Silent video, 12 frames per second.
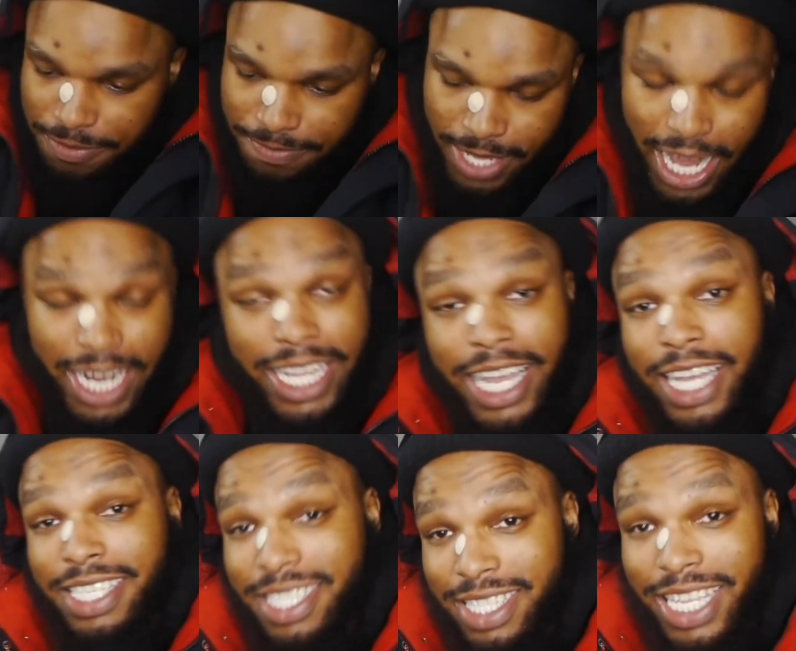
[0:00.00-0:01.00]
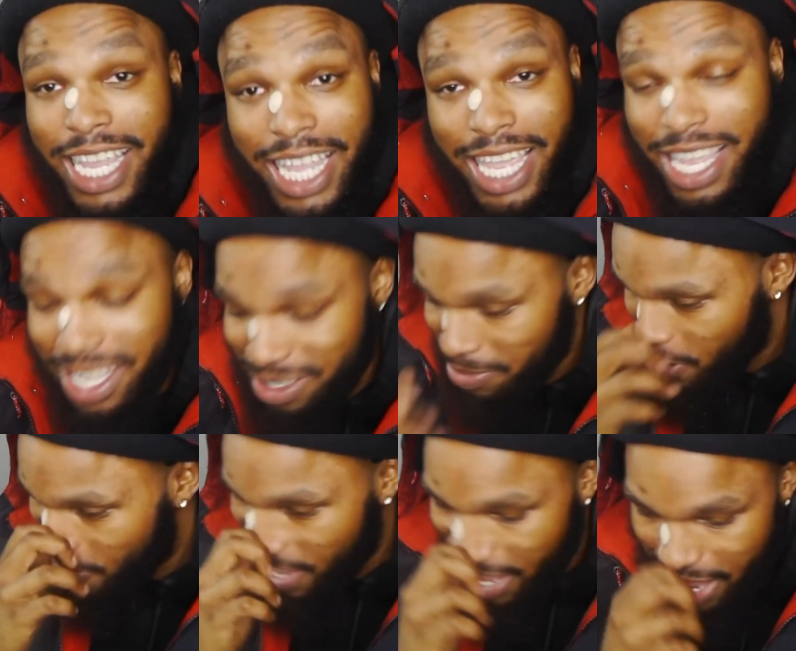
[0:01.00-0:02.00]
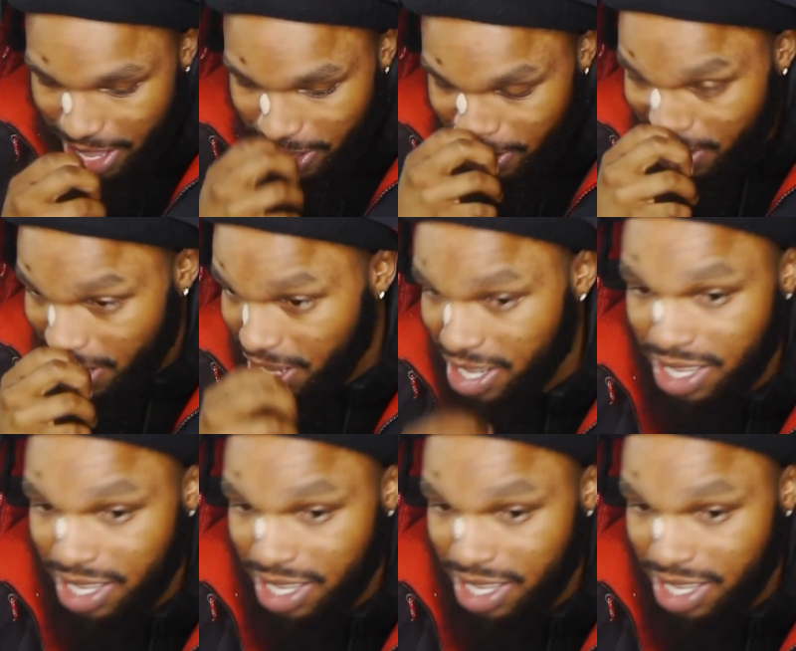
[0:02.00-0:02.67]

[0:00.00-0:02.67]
That nigga got 10 kids, bro. Hell nah.